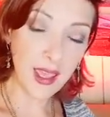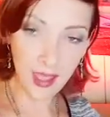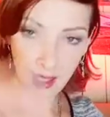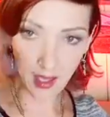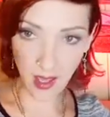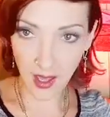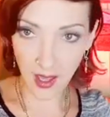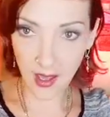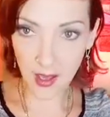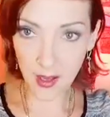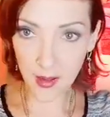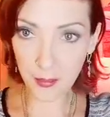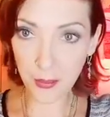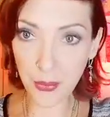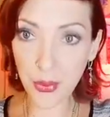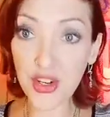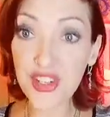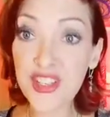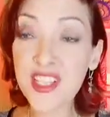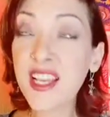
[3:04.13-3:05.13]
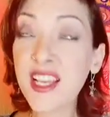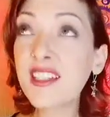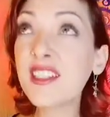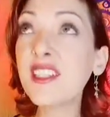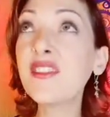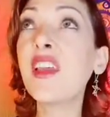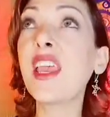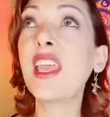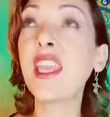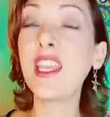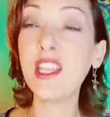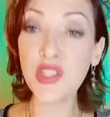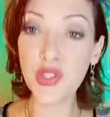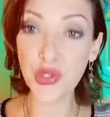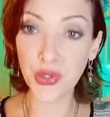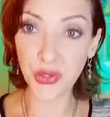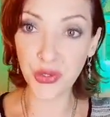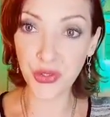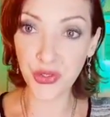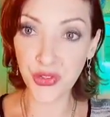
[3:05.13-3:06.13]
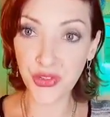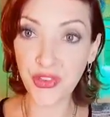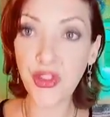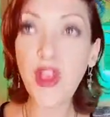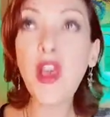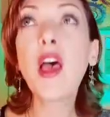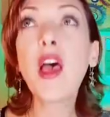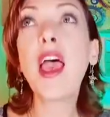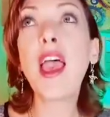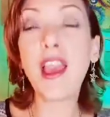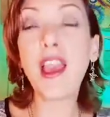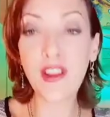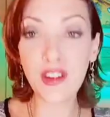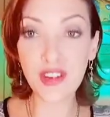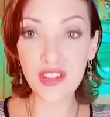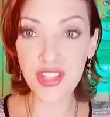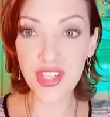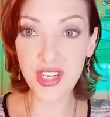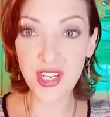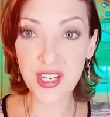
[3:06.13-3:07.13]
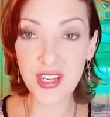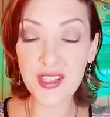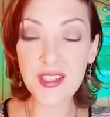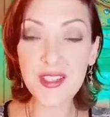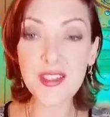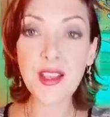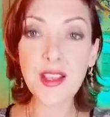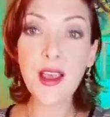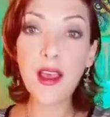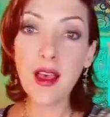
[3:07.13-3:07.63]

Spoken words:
protective angels, energies.